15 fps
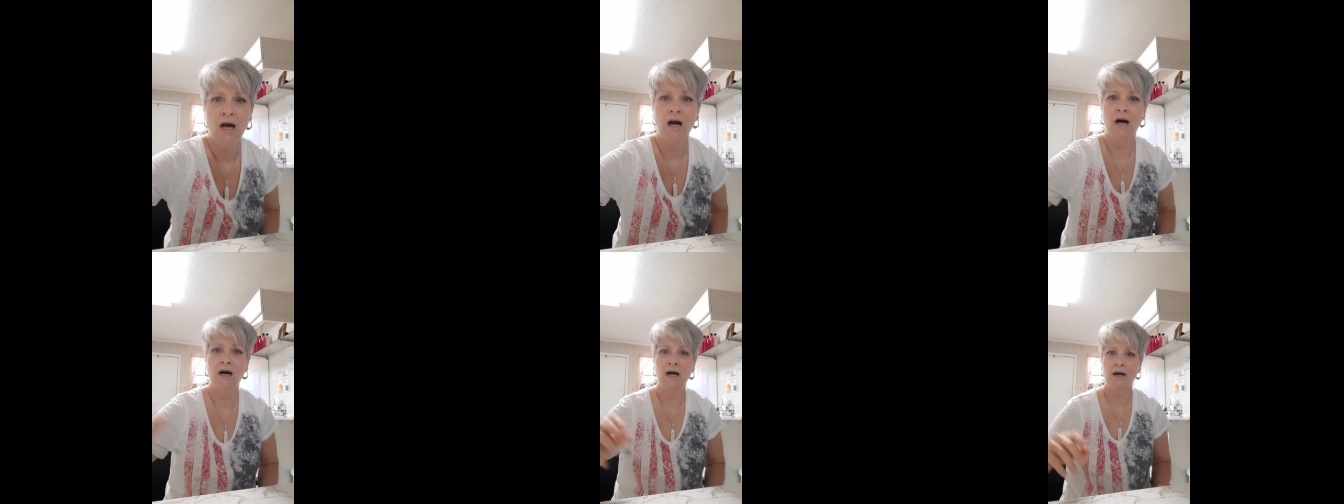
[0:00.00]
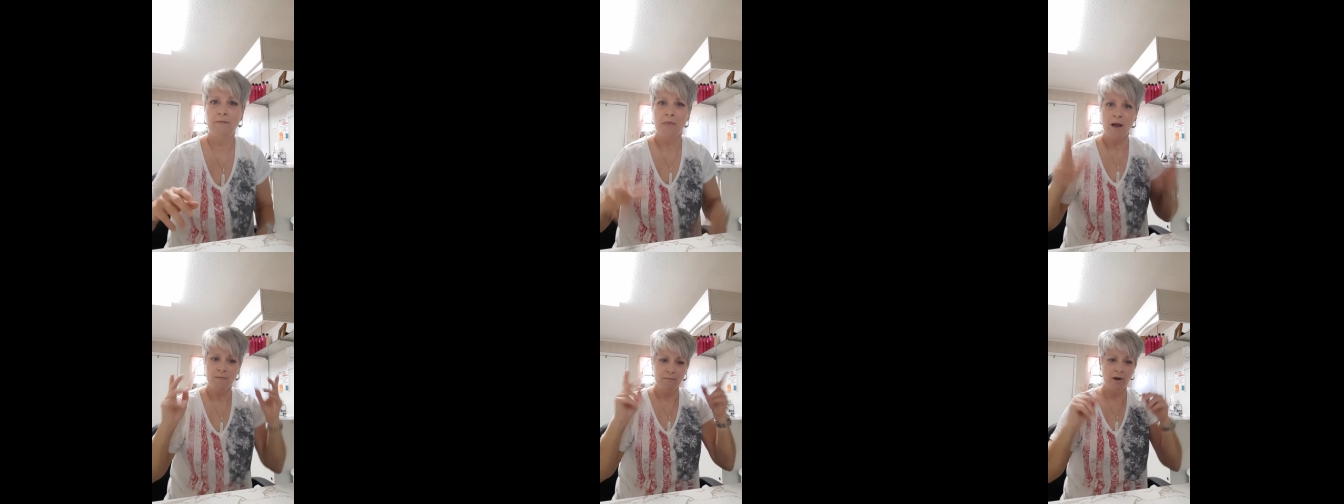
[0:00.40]

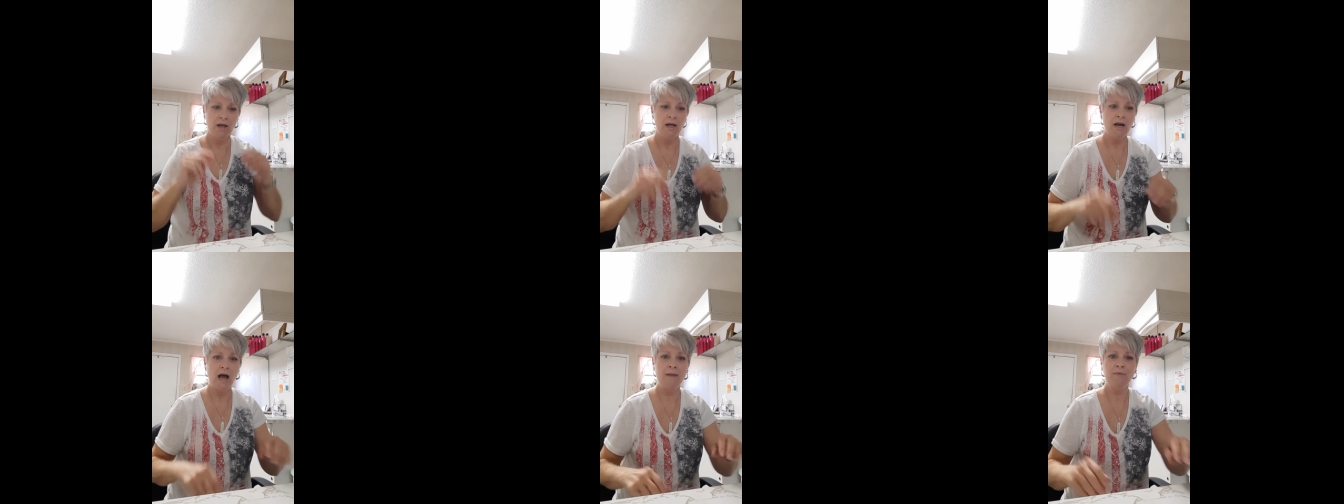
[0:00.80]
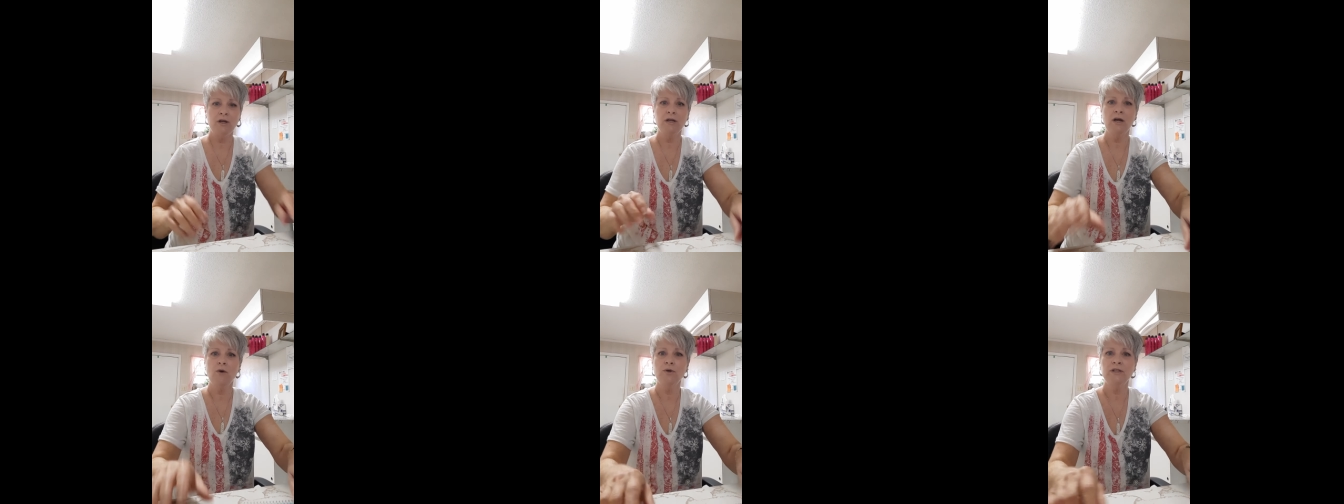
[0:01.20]
But I'm going
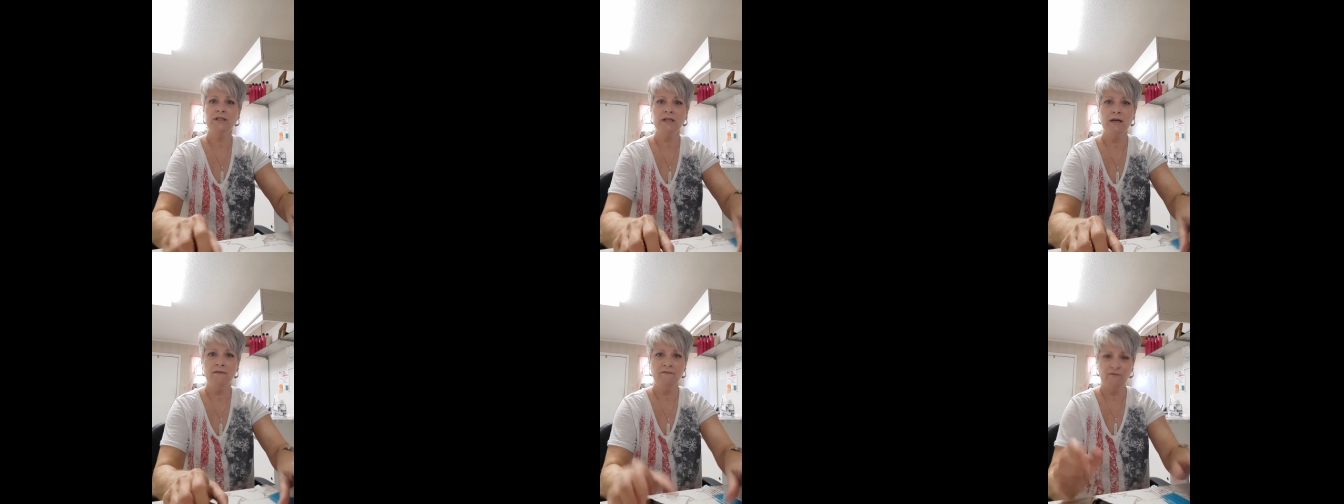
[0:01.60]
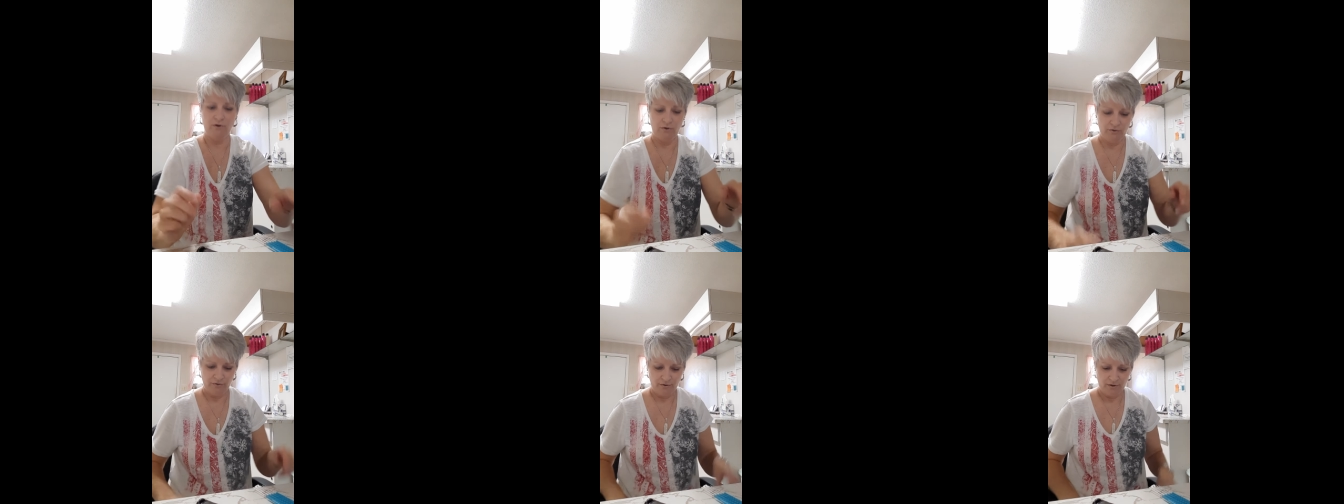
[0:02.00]
to go a step
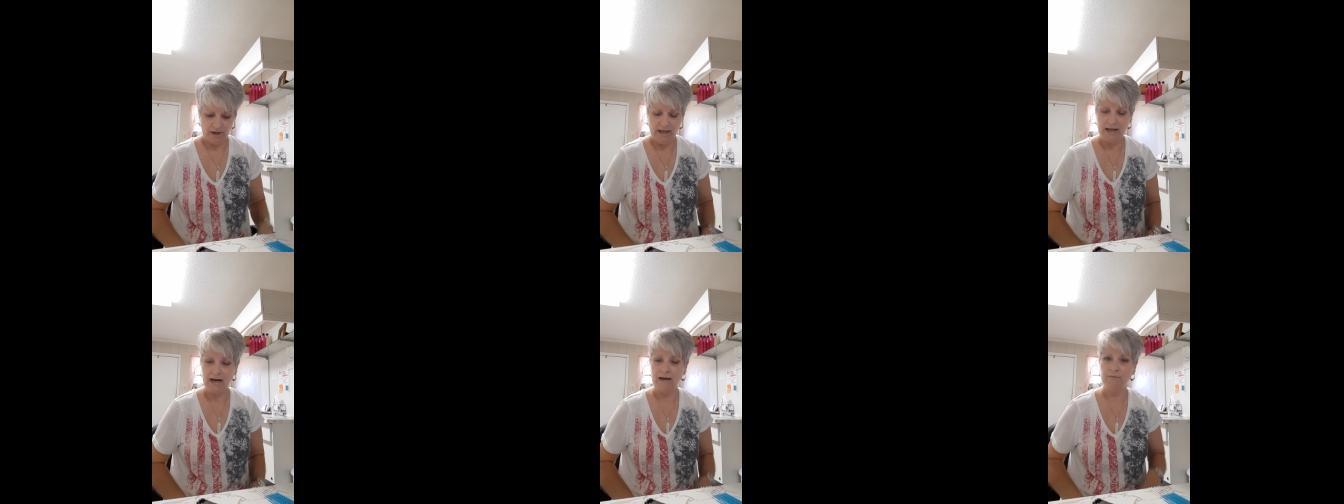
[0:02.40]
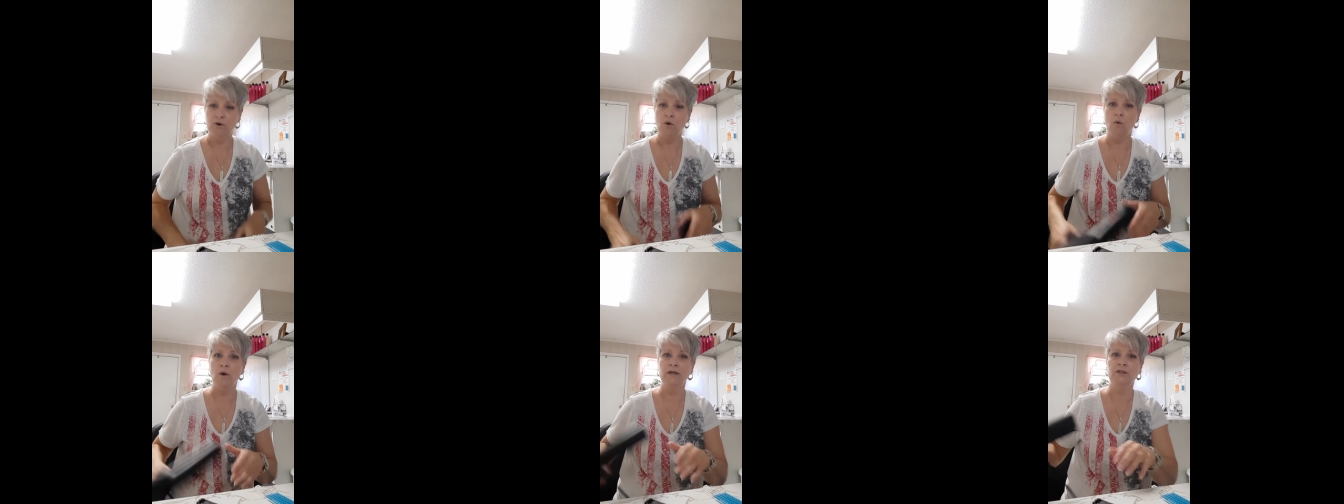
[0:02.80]
further, and I'm
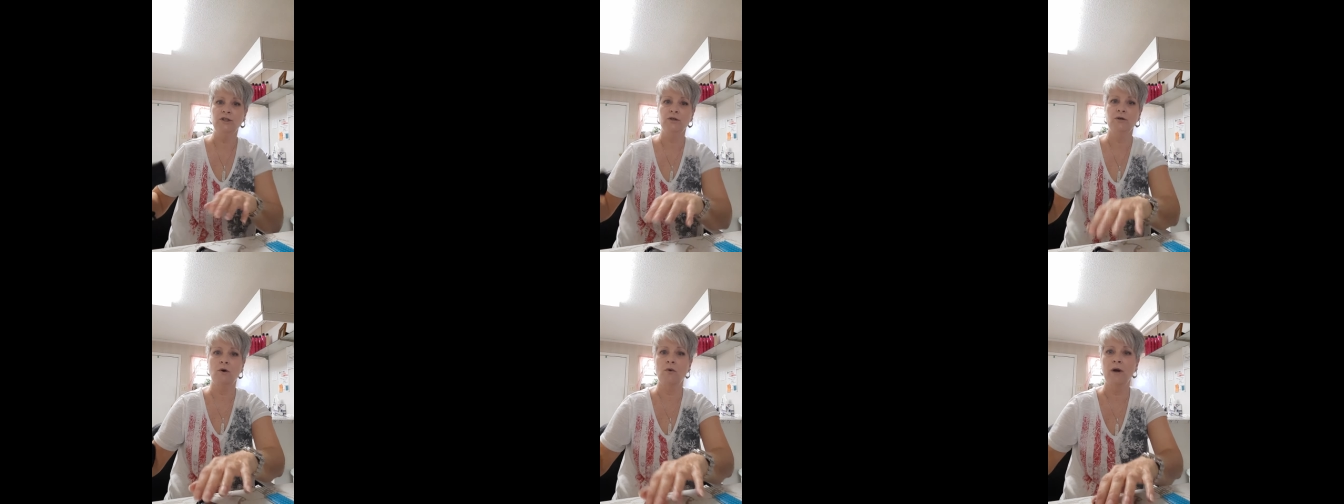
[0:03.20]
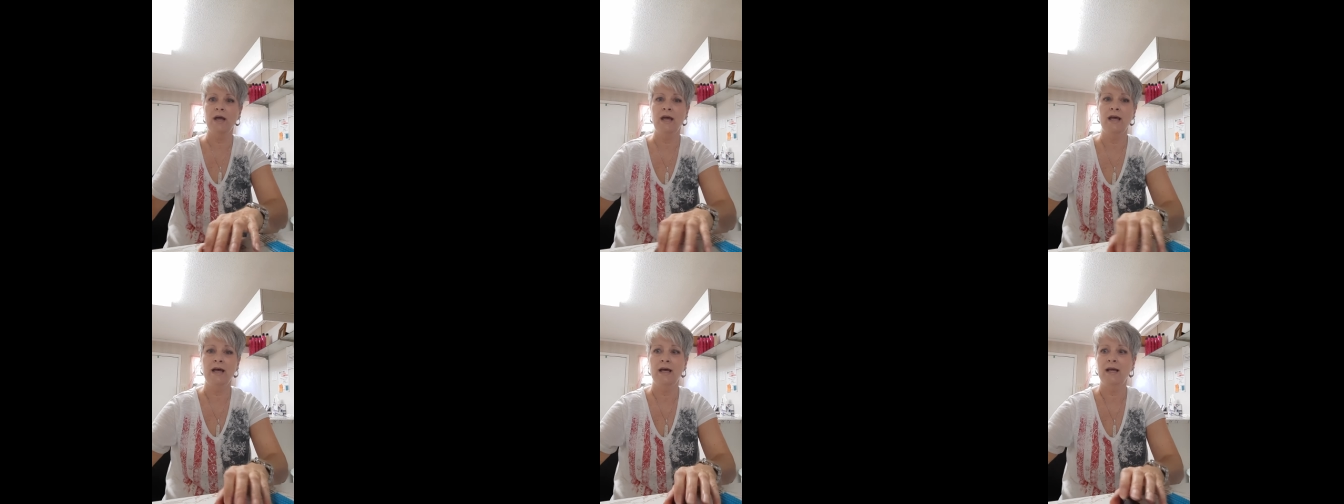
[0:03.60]
going to go
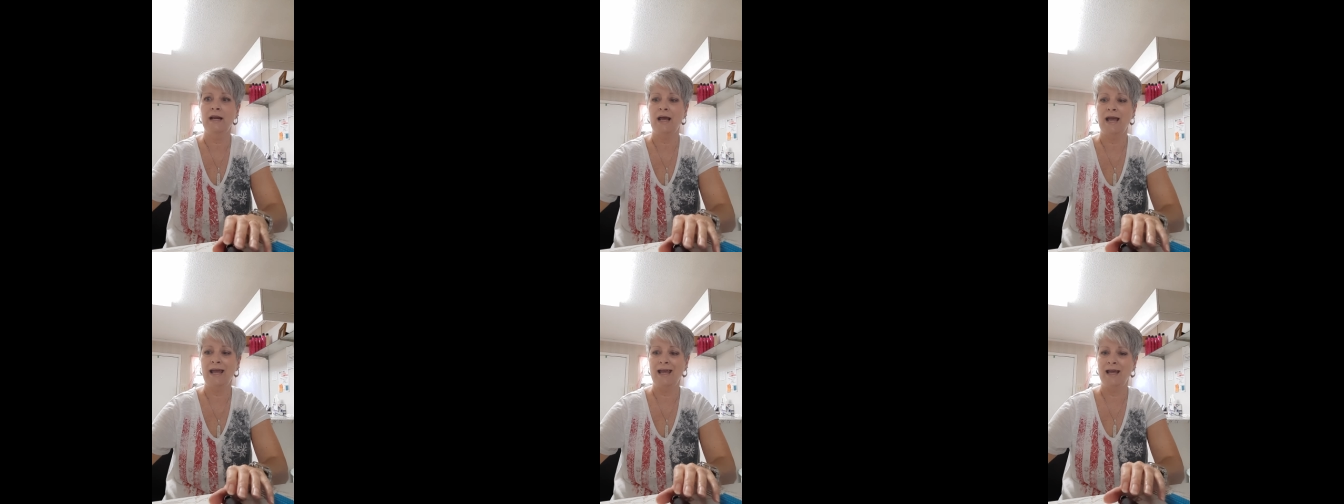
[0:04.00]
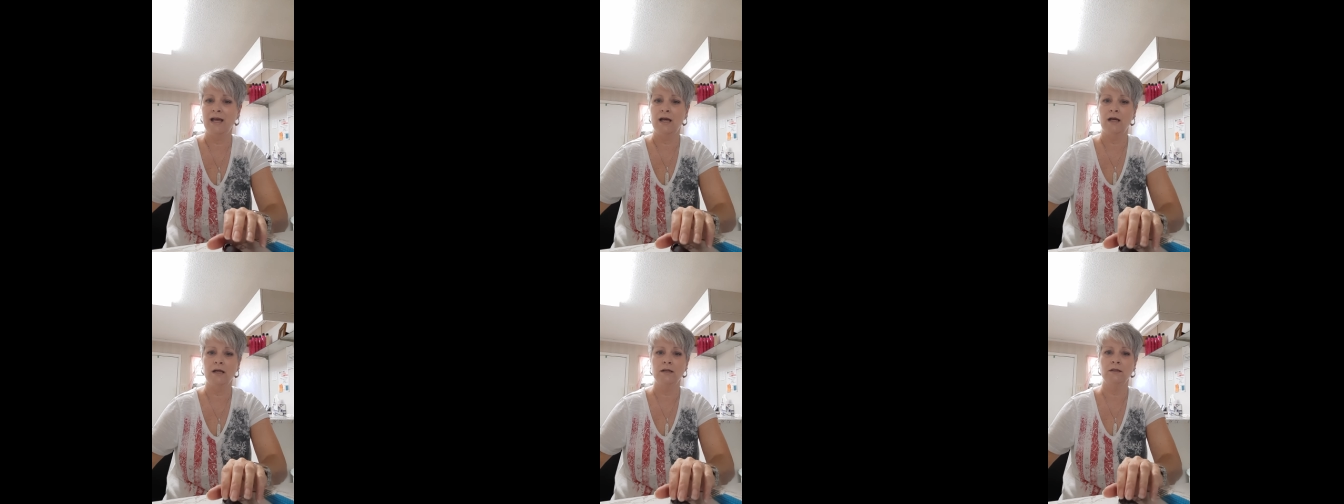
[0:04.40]
ahead
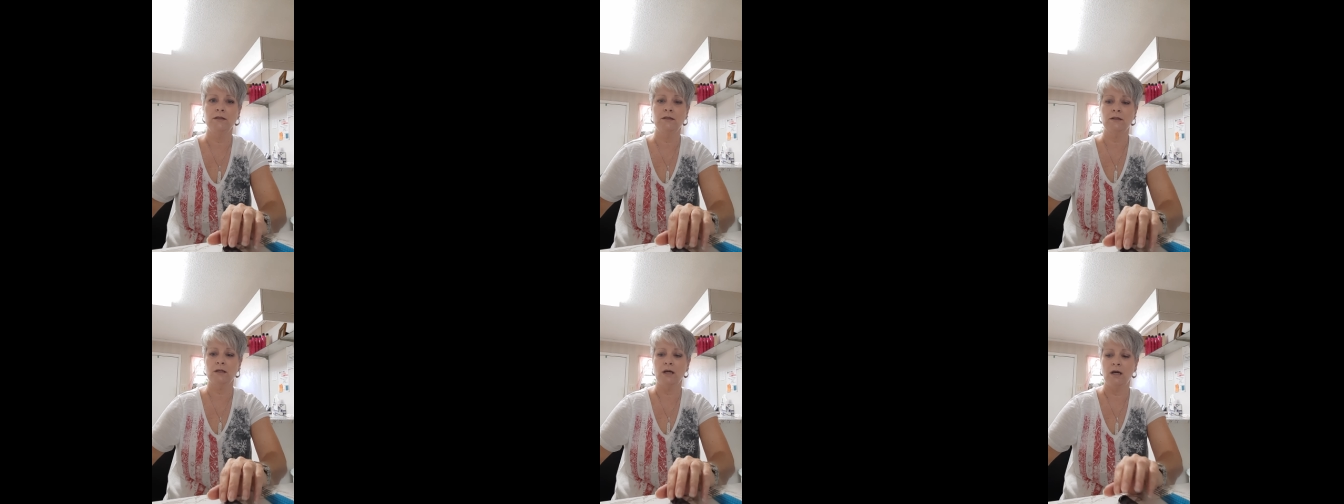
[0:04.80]
and